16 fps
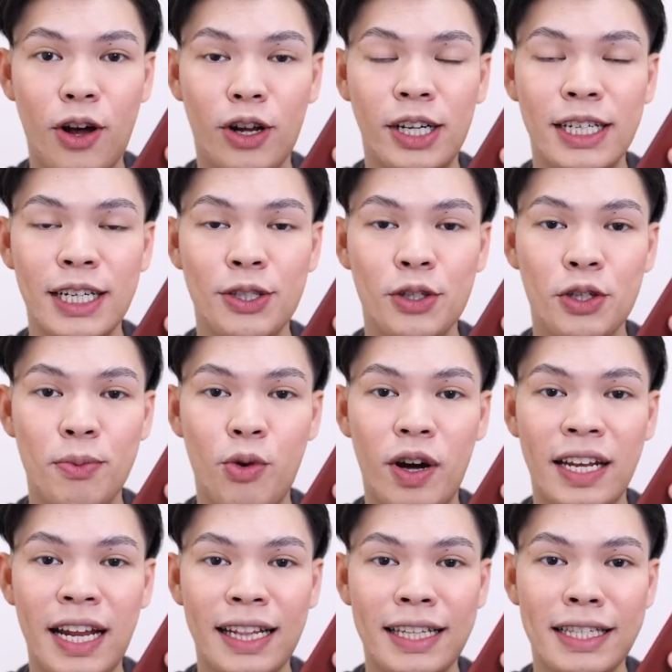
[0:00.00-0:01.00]
color na
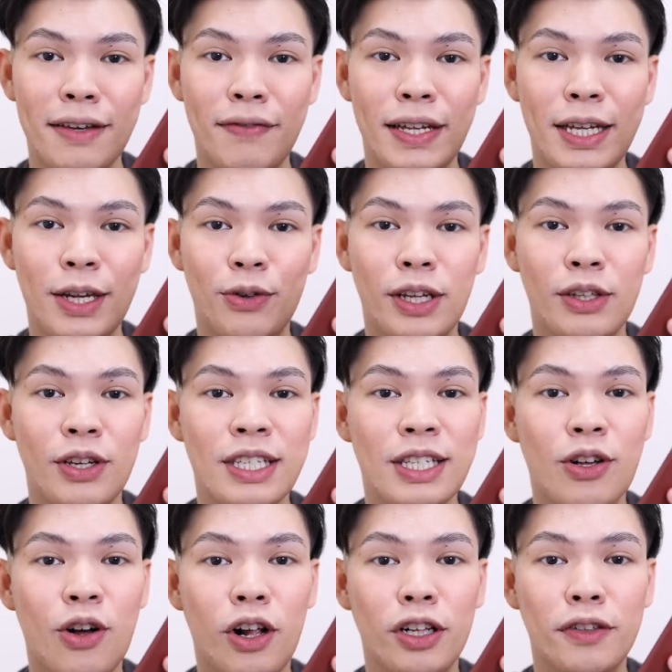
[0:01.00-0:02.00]
susubukan natin sa video na to
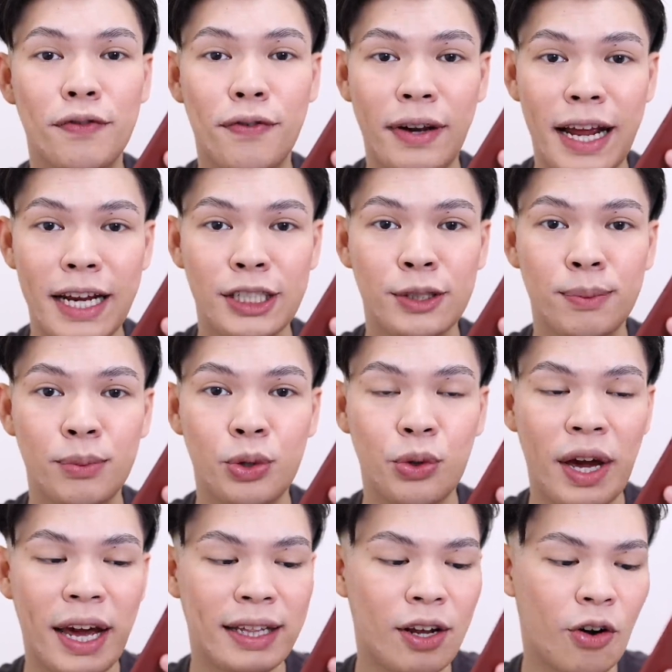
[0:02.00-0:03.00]
is called Fresh
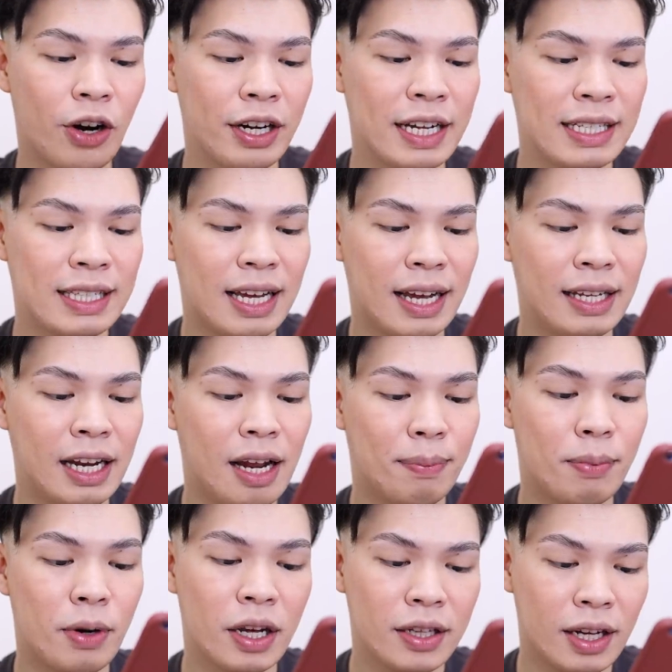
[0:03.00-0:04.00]
Brew and according sa
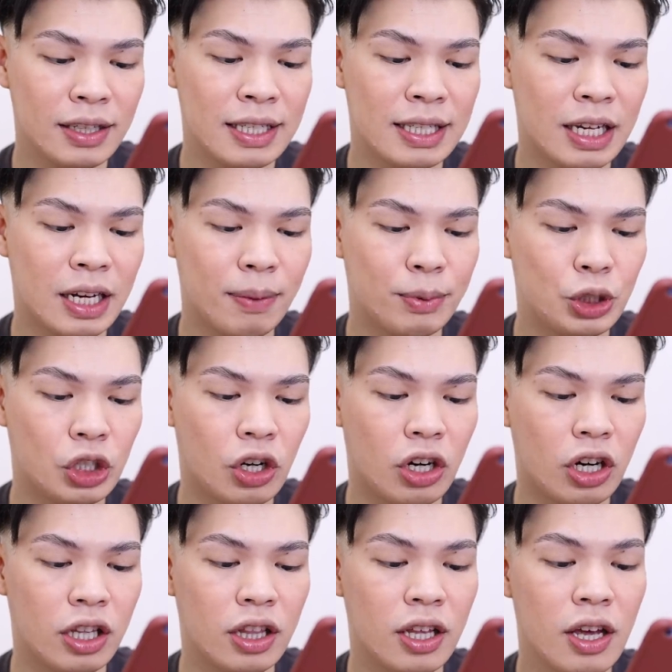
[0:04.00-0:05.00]
kanilang product
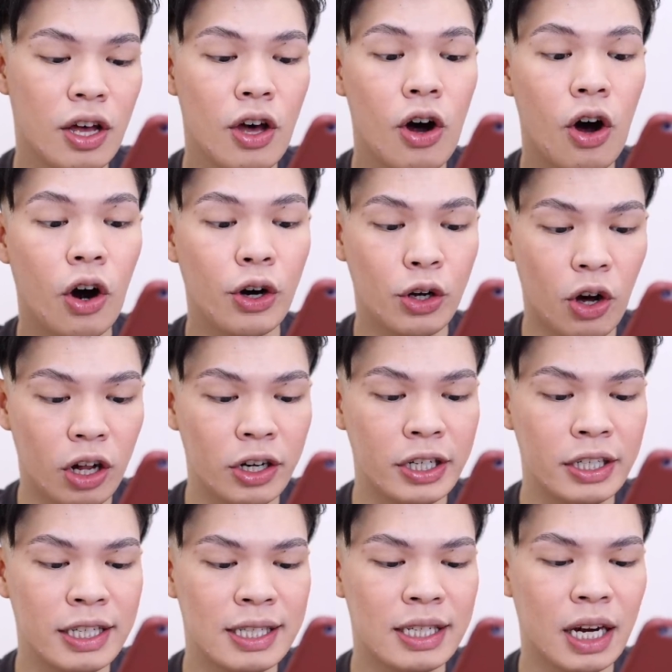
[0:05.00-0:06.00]
description or
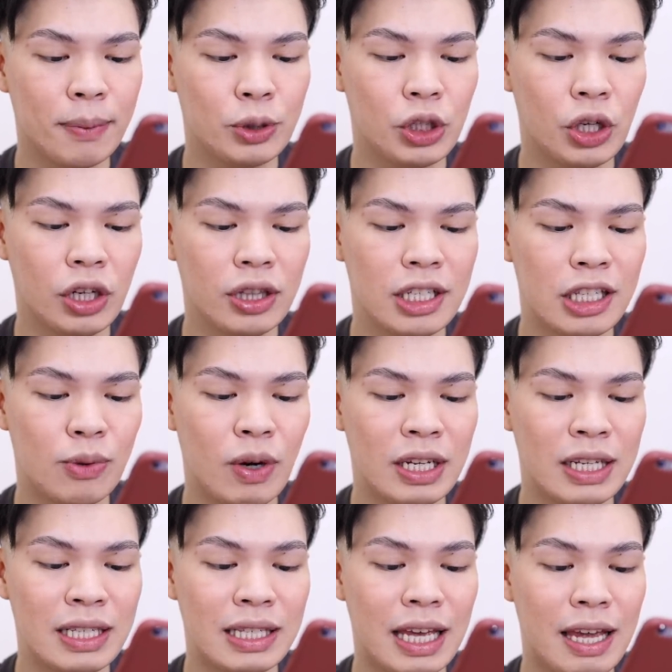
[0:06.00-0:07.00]
color description, this
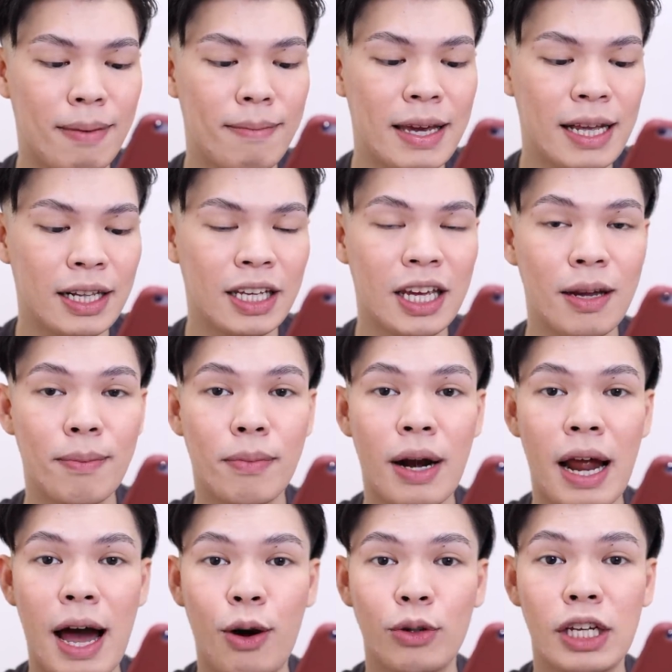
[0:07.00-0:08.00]
one is a milky
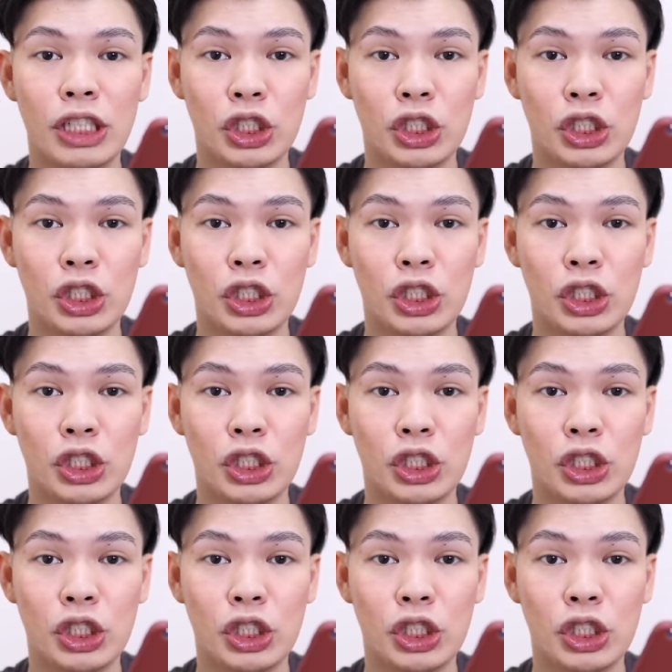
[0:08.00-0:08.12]
brown